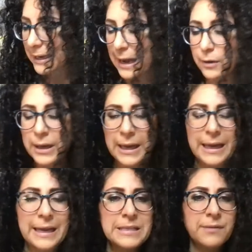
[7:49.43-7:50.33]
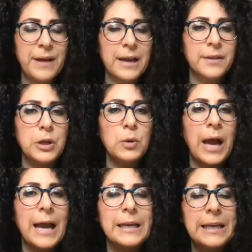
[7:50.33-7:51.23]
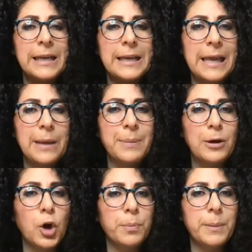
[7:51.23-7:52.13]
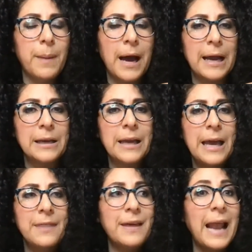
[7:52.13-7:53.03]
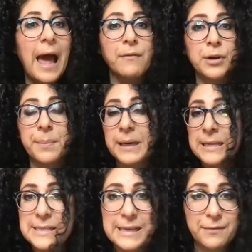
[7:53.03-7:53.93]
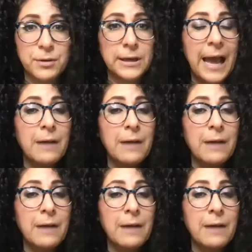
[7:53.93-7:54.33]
now, is the fact that you kind of need to keep an open mind, that everybody's different.